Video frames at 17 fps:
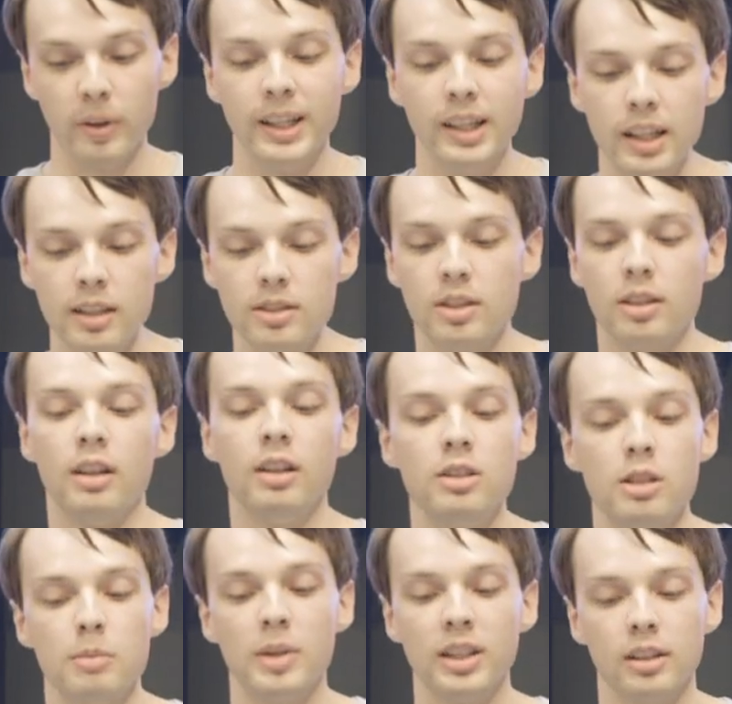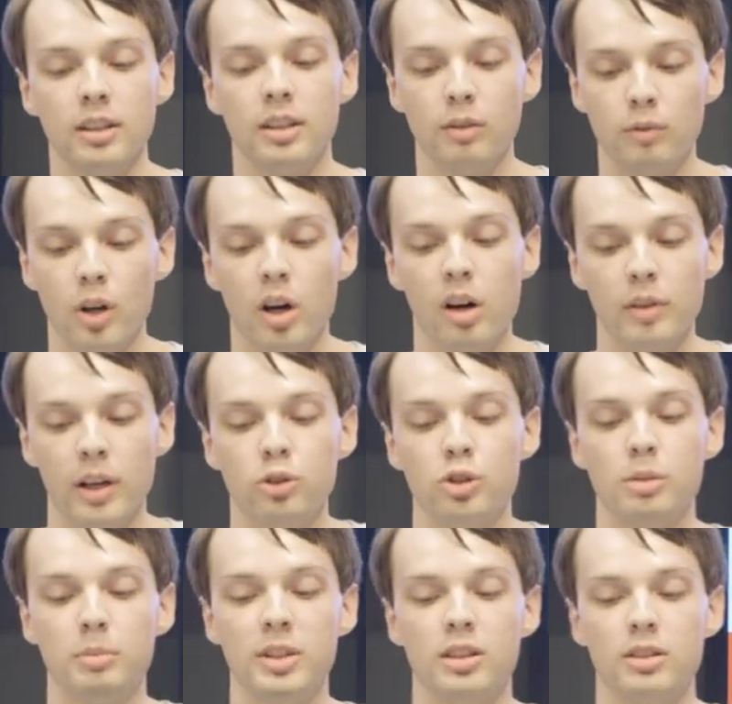we need to intimately involve
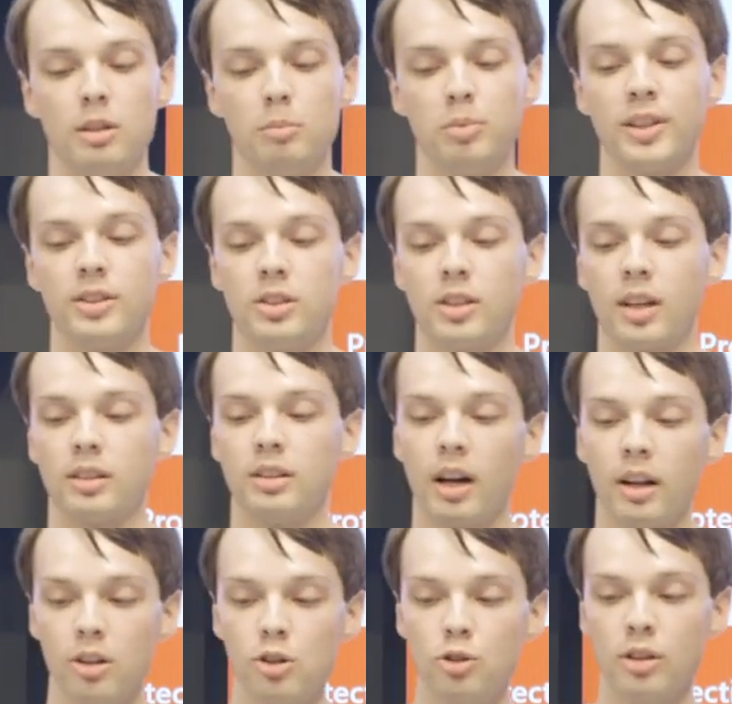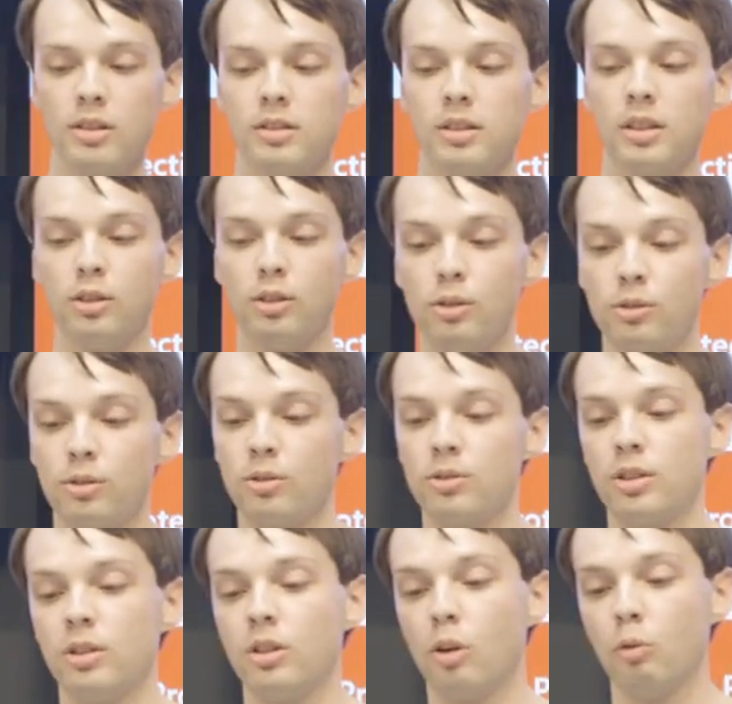LGBT plus technologists and
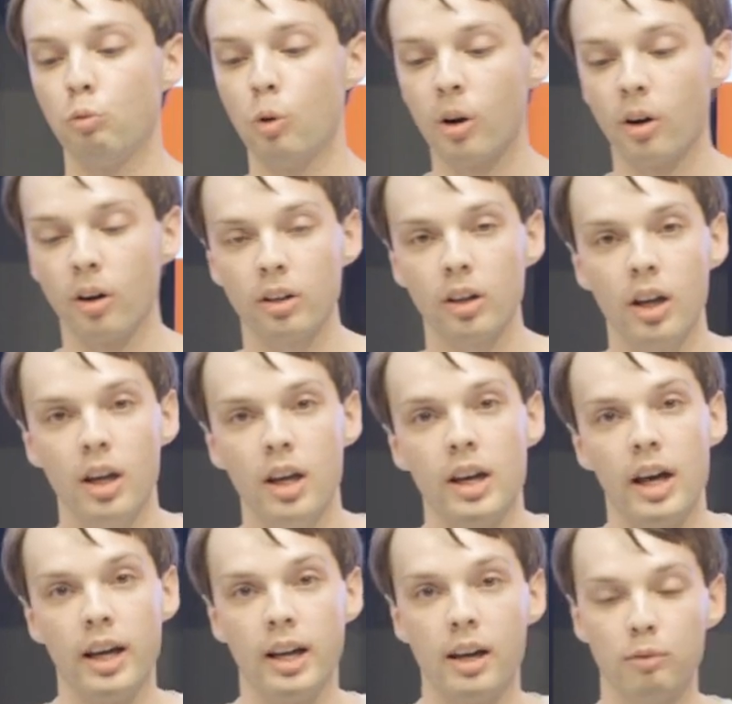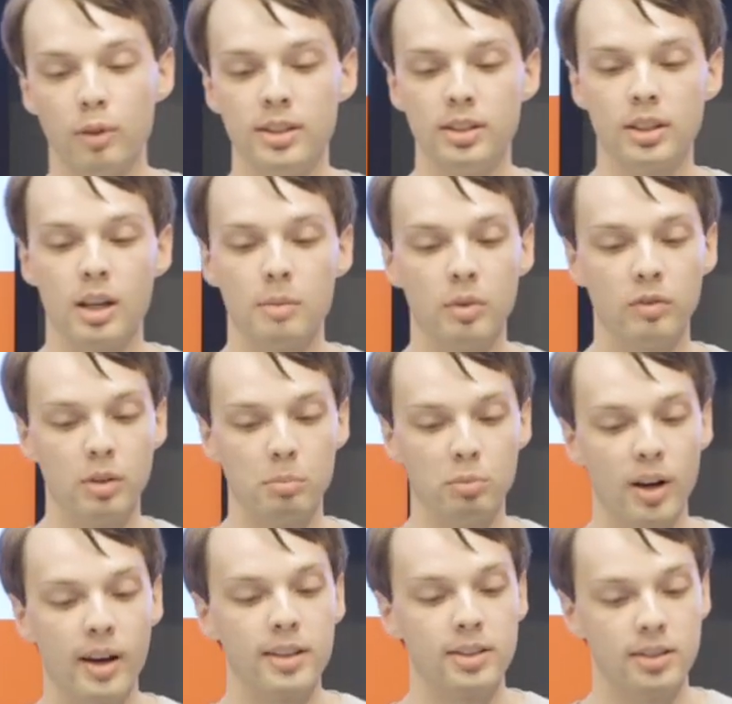users in our work at every step of the
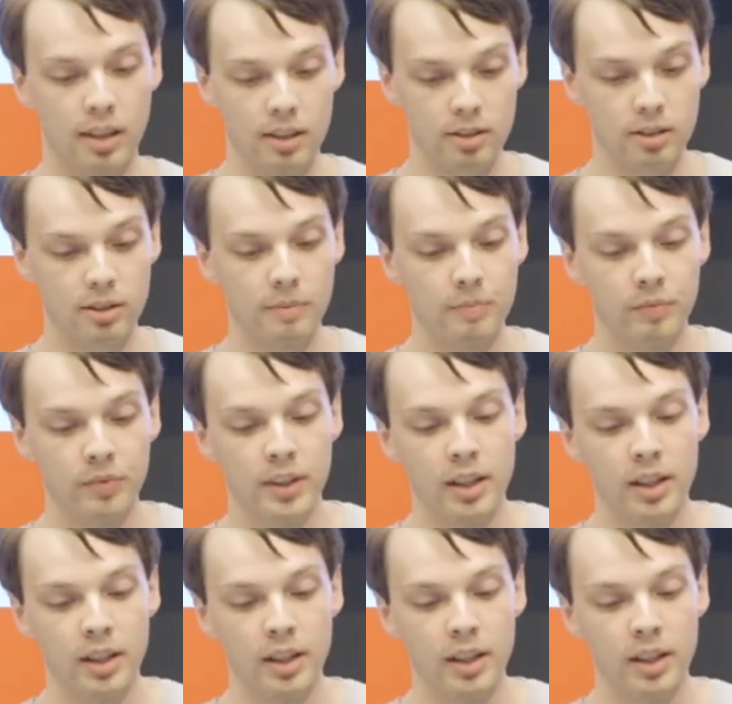process.